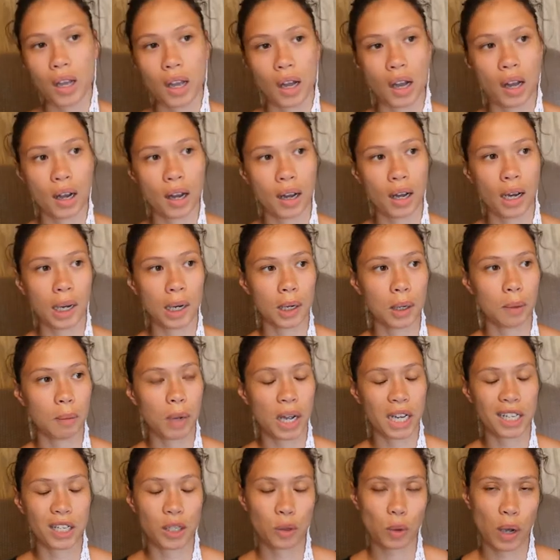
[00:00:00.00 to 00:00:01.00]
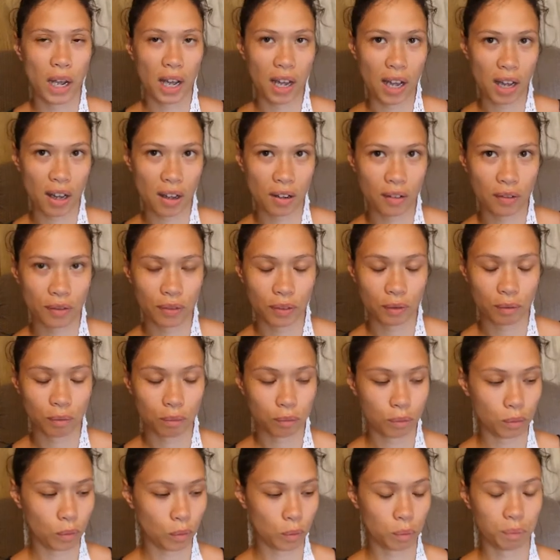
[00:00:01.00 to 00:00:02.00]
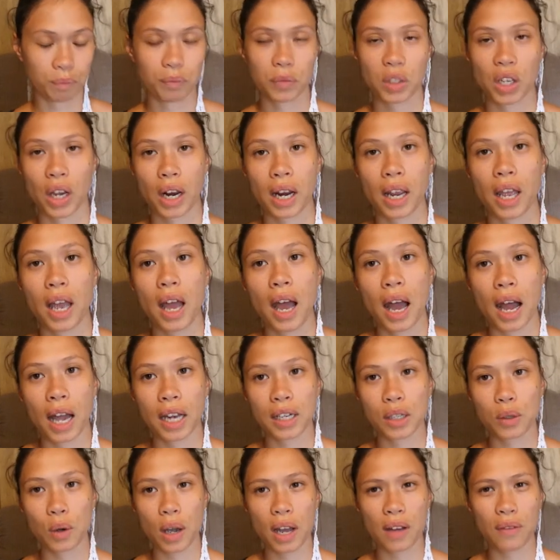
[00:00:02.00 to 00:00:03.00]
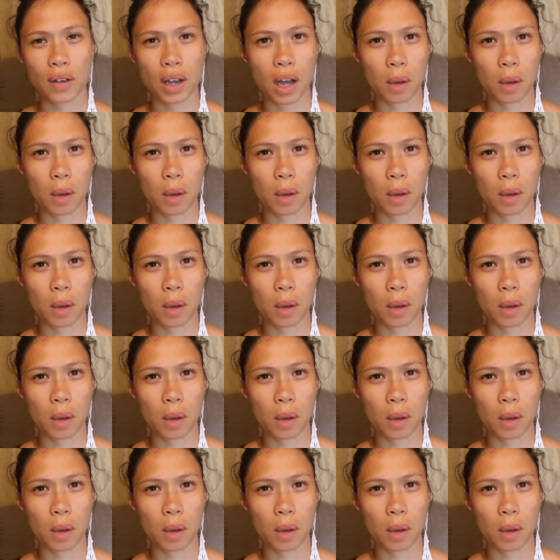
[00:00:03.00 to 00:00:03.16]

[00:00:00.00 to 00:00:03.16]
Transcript: I do have a